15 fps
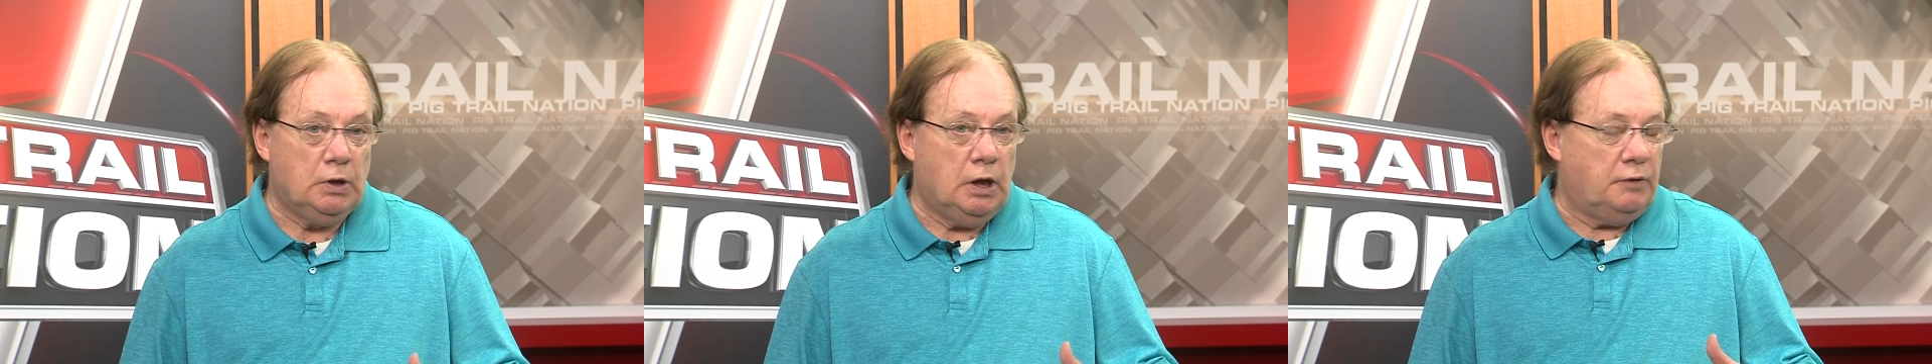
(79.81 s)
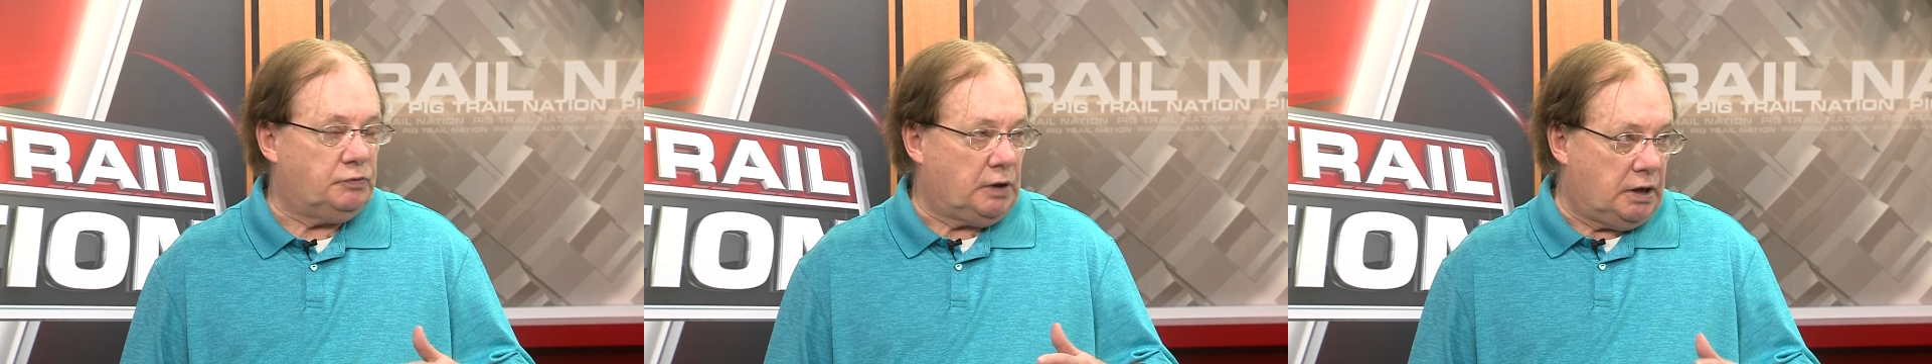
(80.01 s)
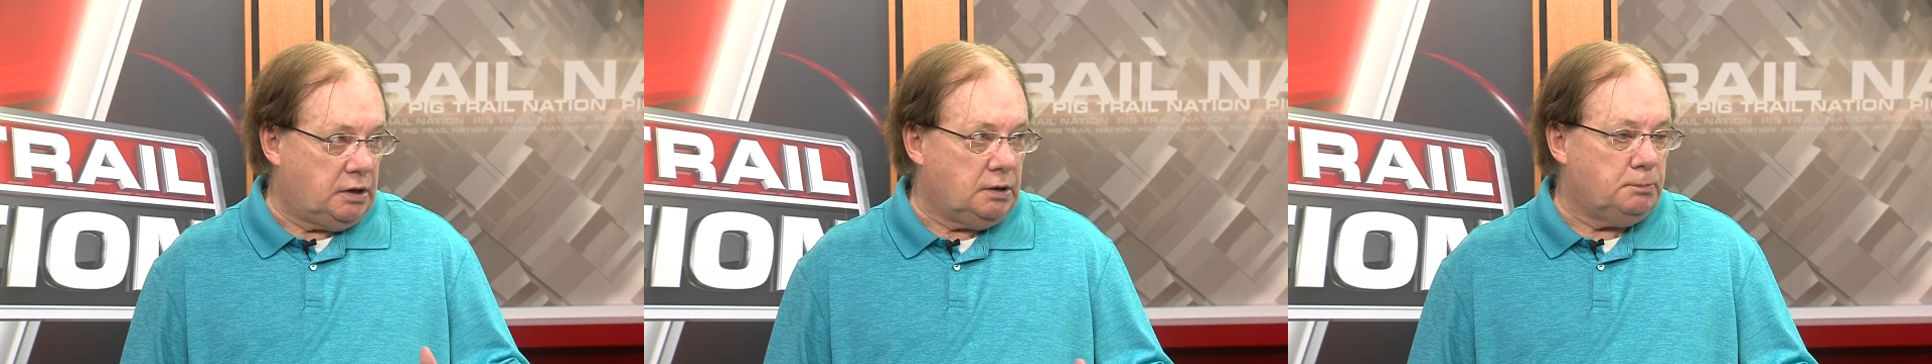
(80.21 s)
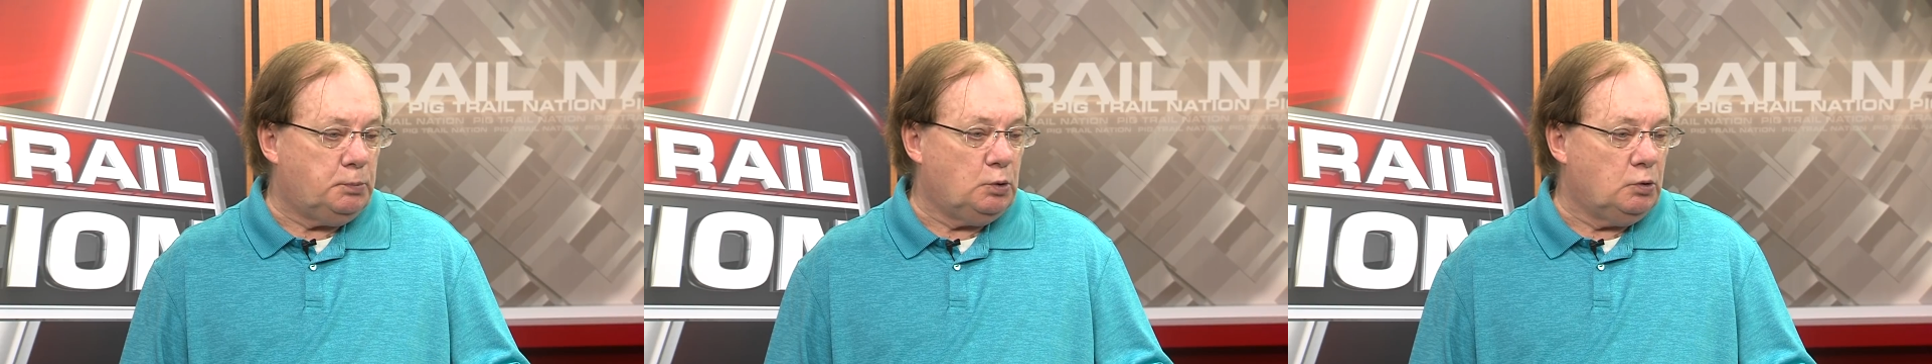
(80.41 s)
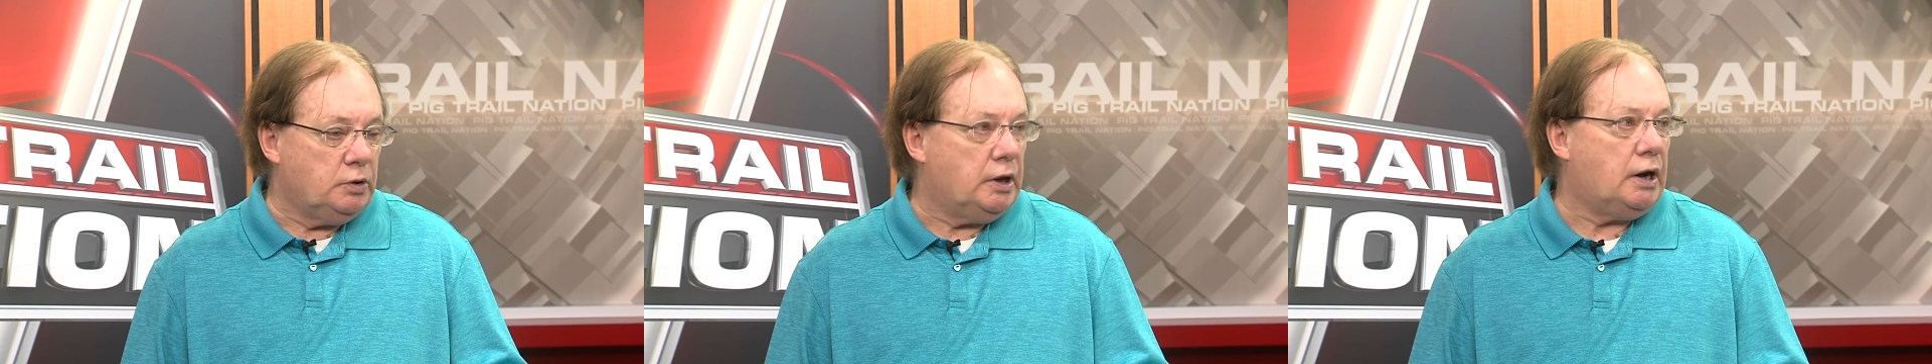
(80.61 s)
if they can
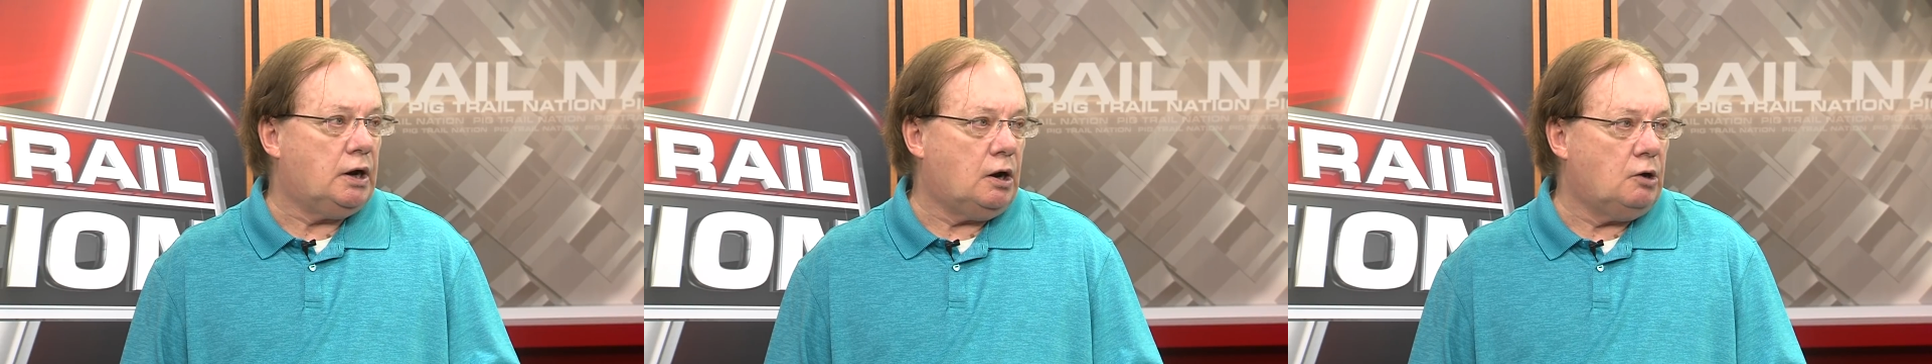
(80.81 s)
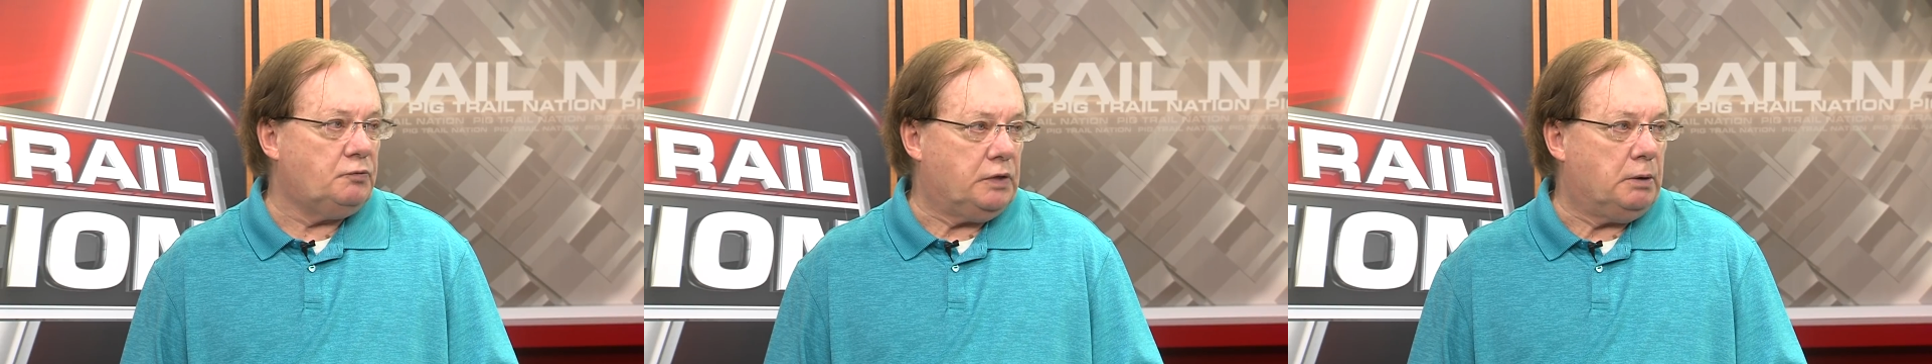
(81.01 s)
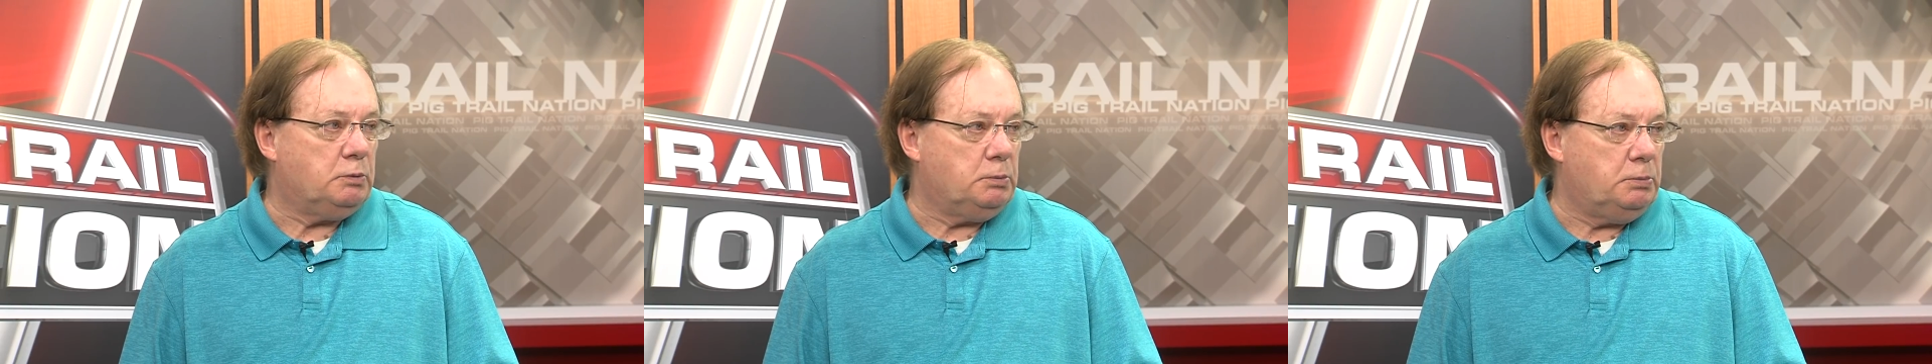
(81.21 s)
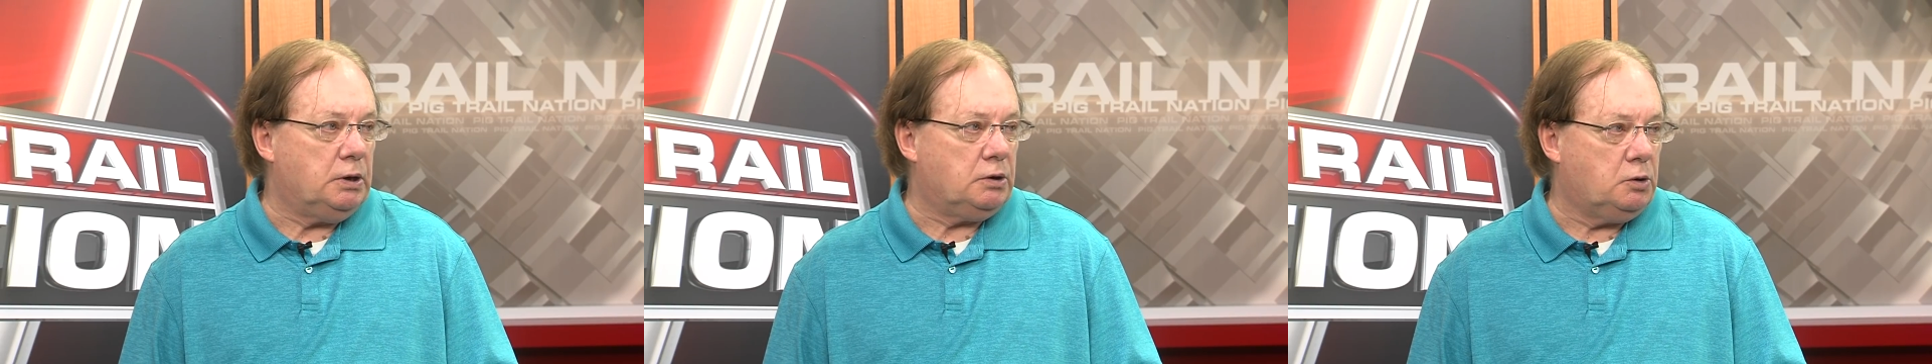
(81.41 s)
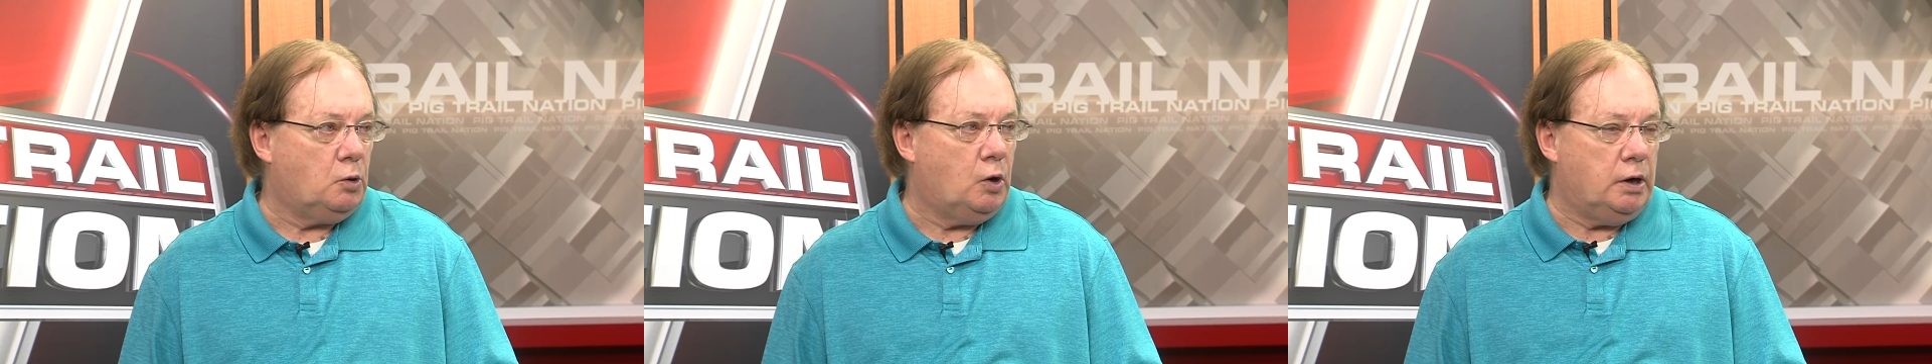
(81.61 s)
pull that off, yeah. that would be a
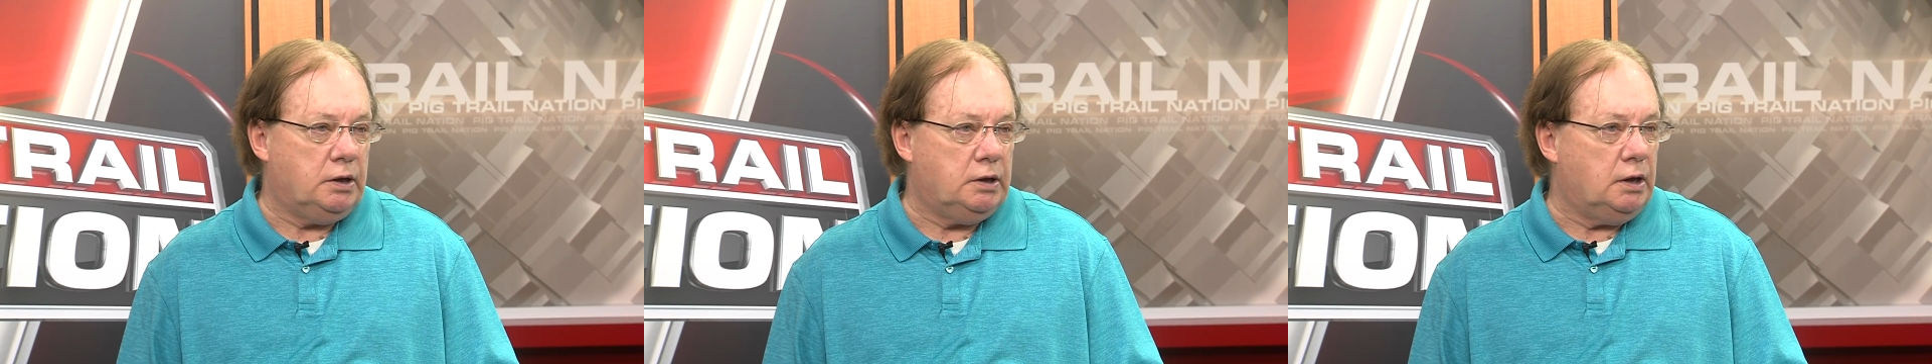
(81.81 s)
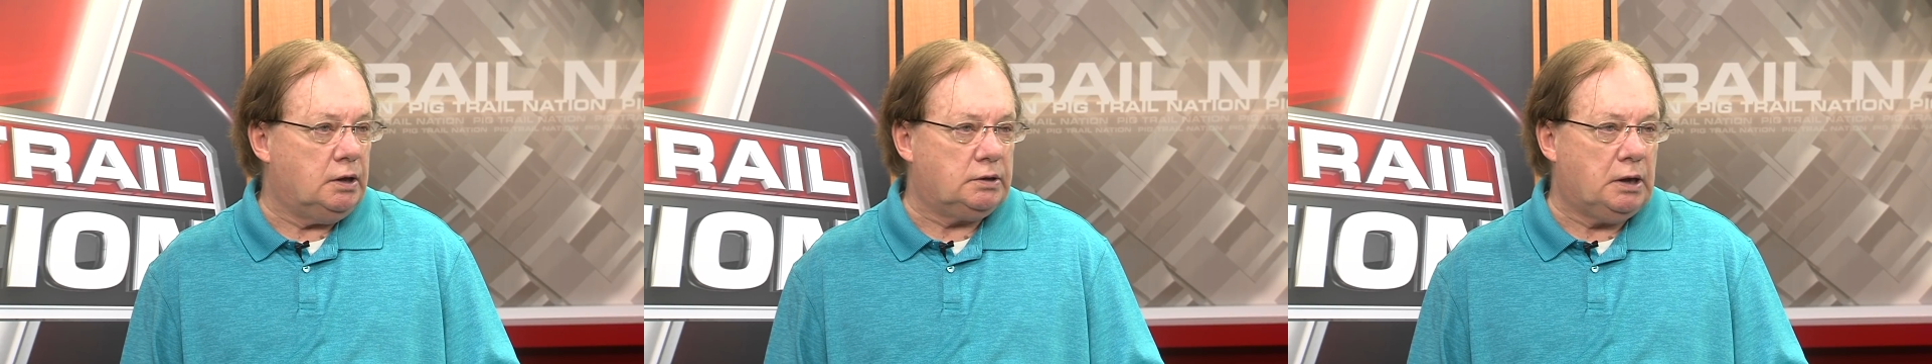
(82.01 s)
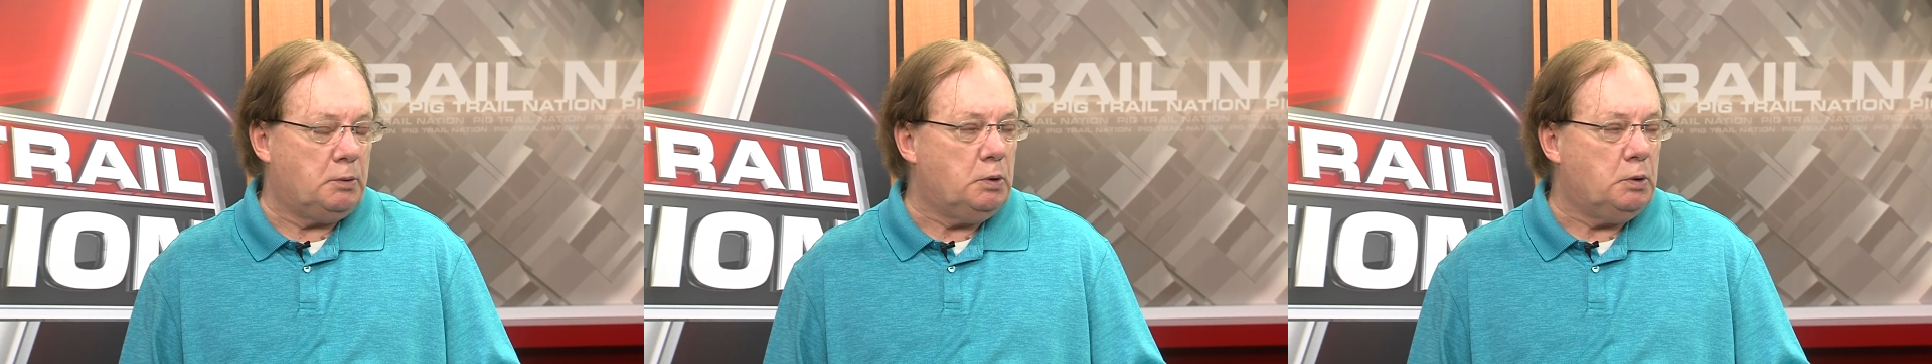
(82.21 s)
great get. That